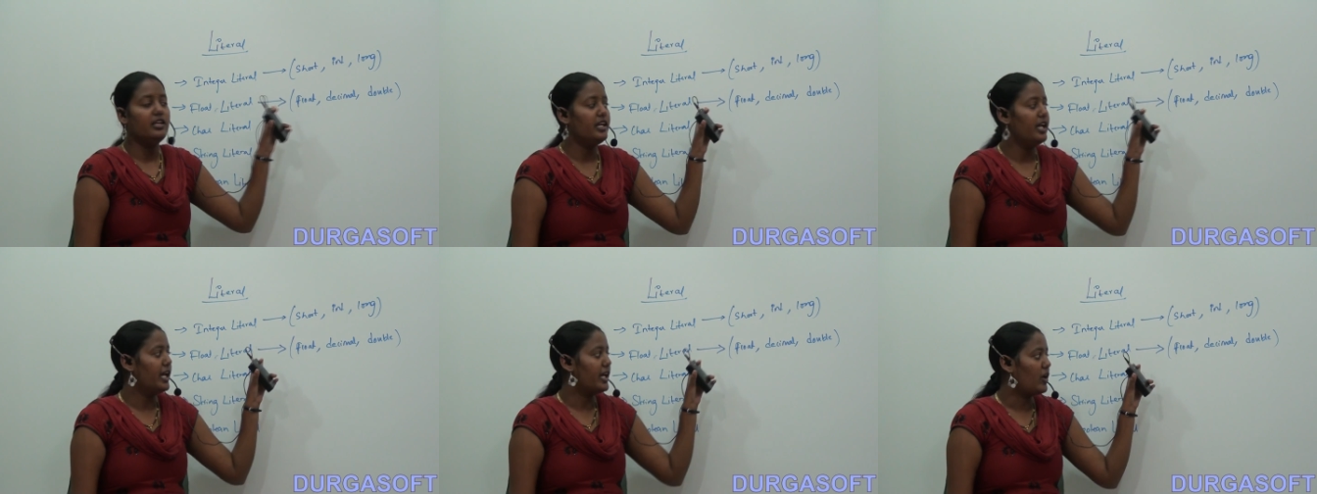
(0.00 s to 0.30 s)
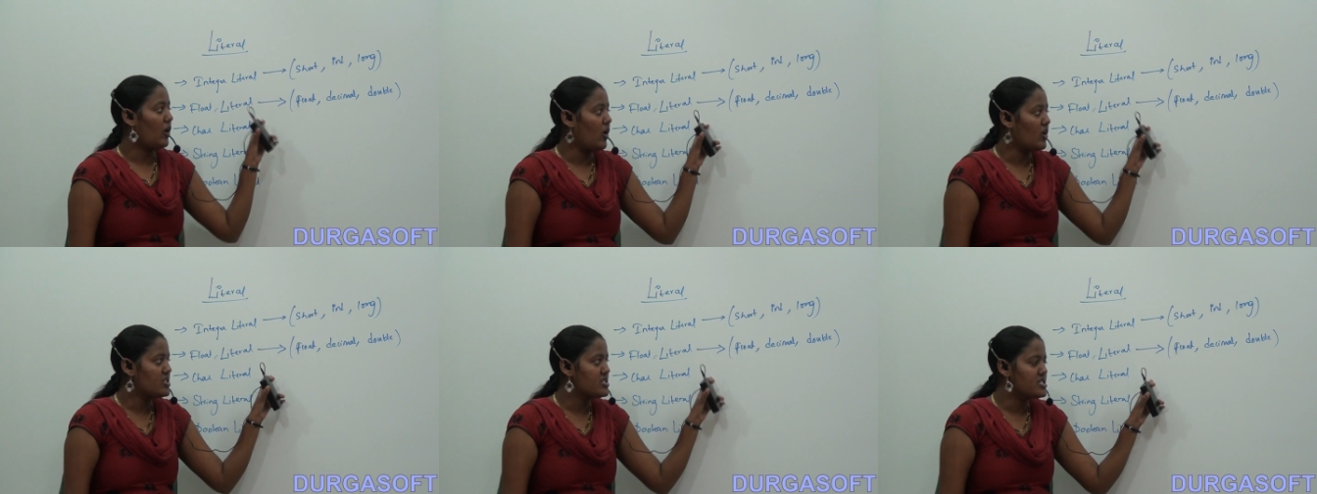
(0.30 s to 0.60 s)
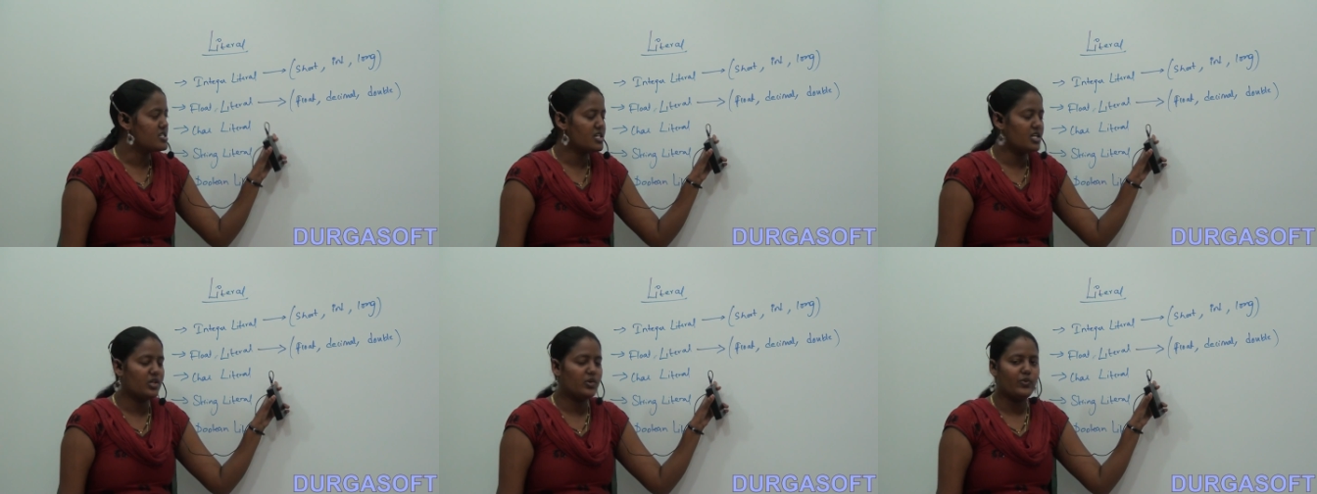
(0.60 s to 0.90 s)
A
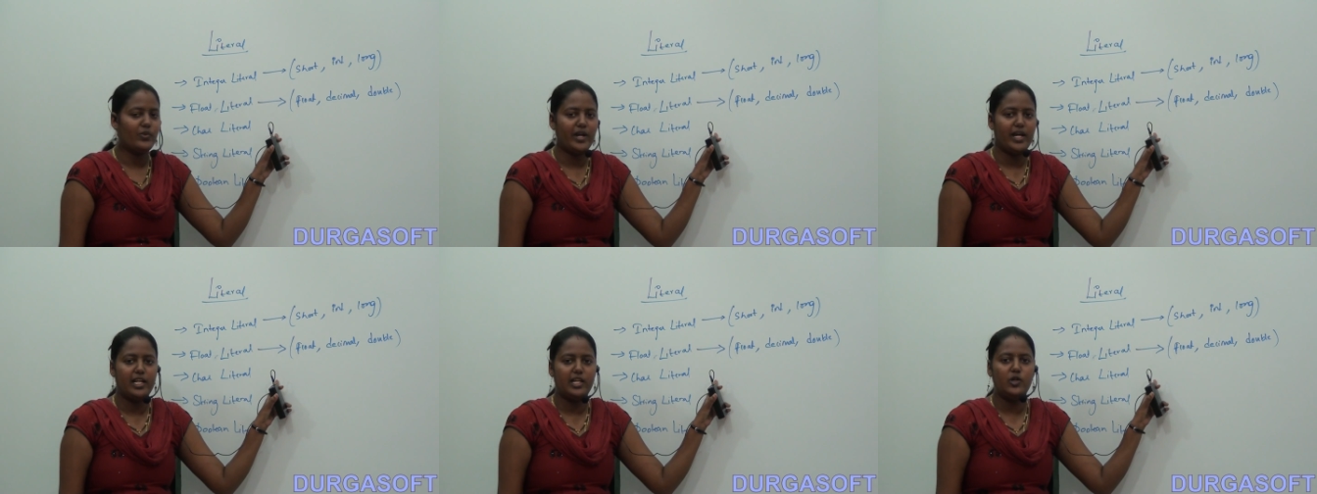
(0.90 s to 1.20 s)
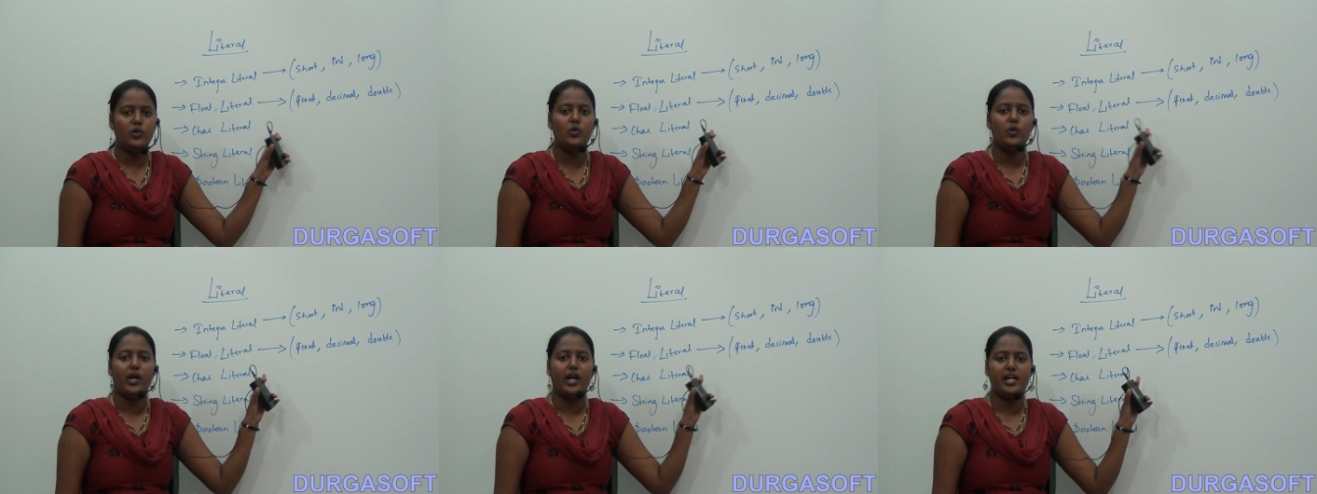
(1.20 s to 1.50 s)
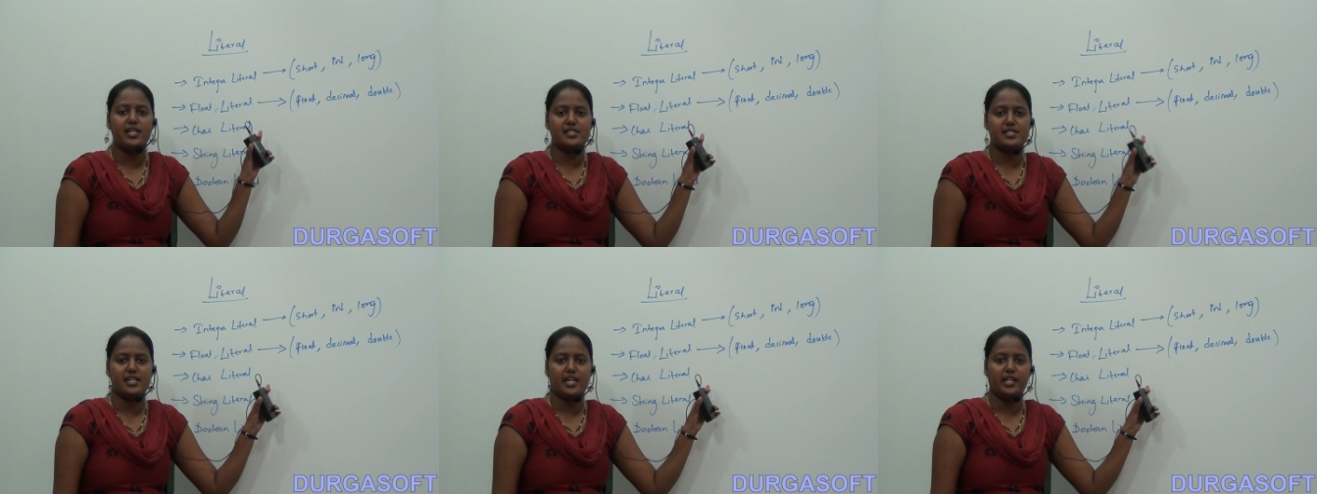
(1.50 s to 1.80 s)
constant value
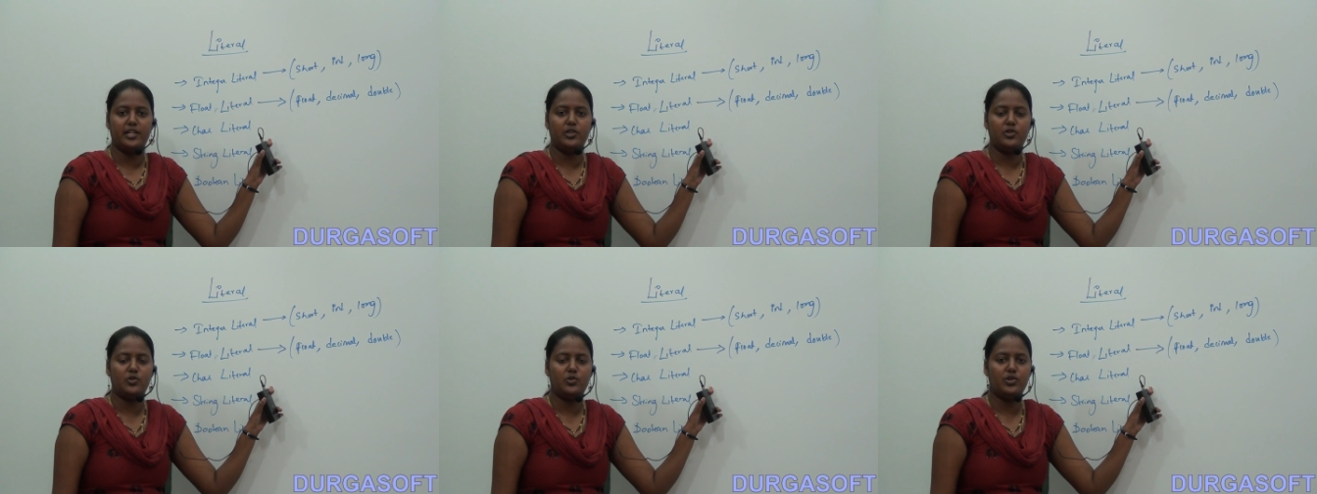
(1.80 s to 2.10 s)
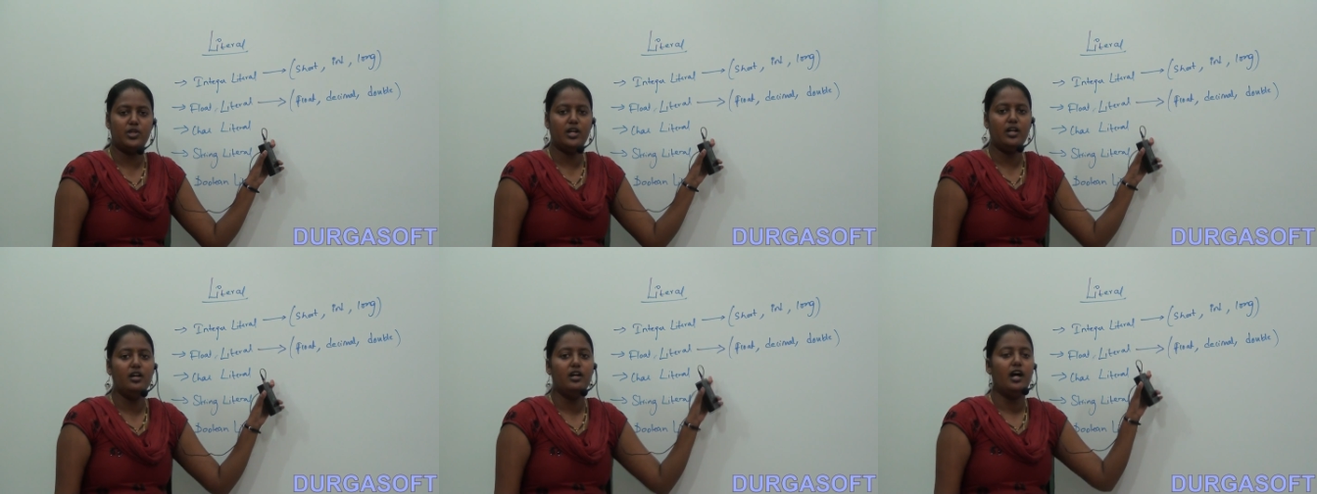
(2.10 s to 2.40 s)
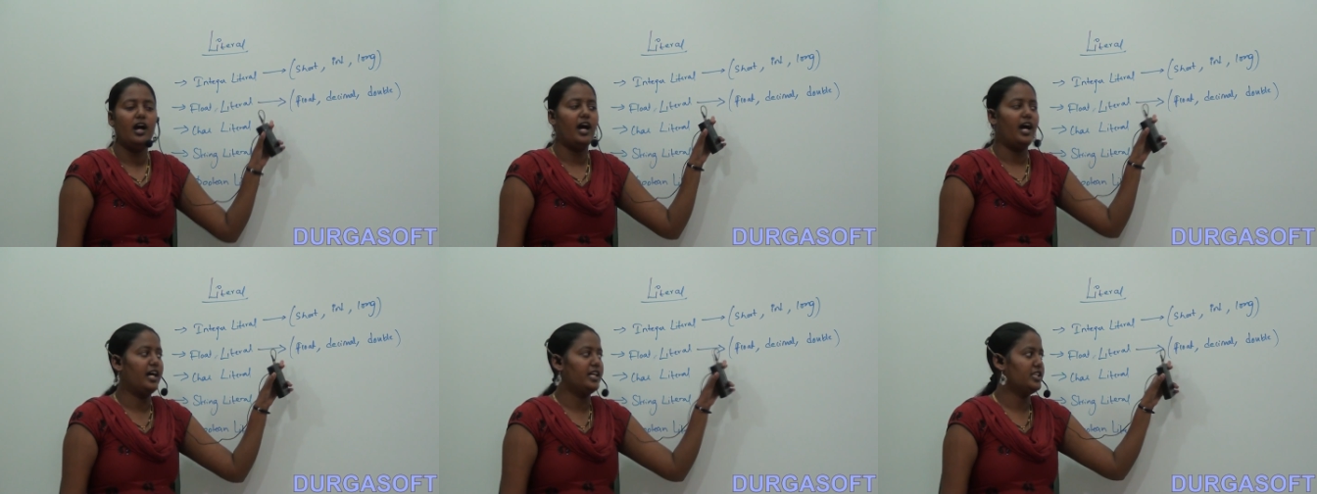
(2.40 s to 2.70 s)
assigned to the
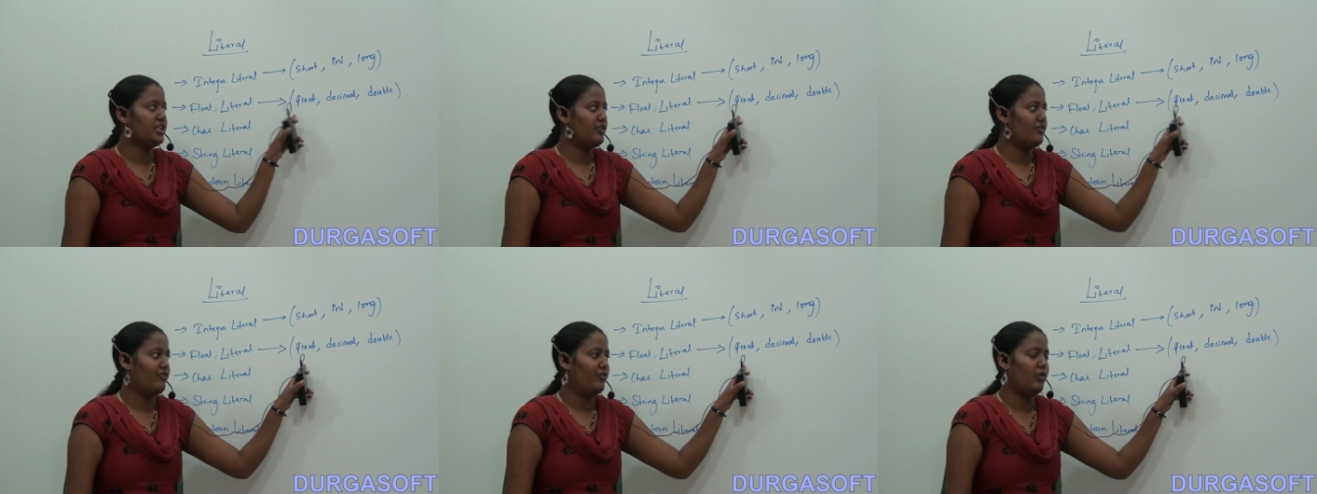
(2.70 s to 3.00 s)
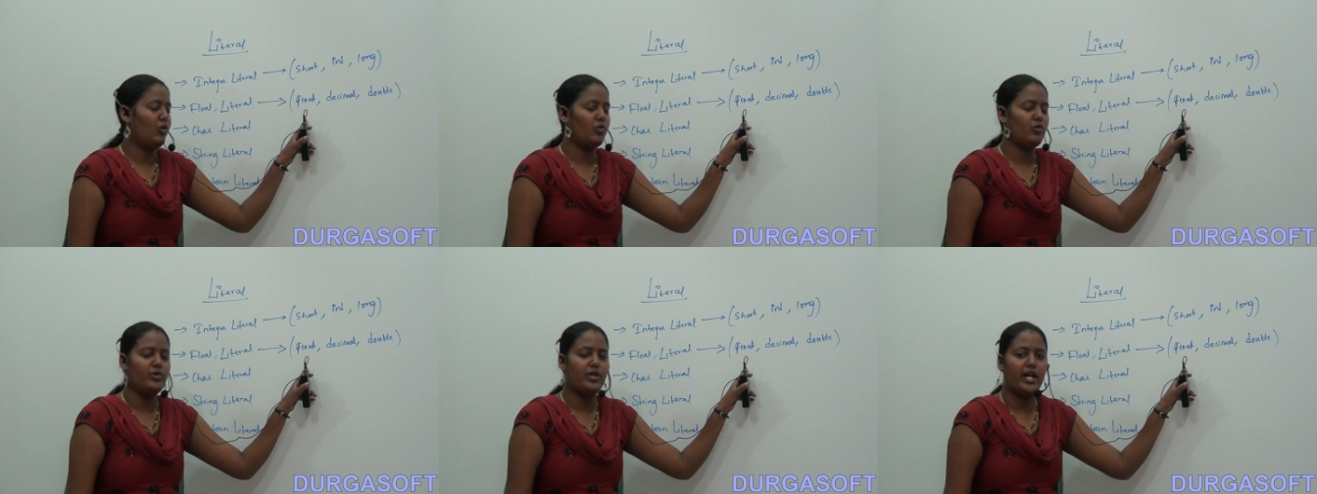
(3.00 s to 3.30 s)
either float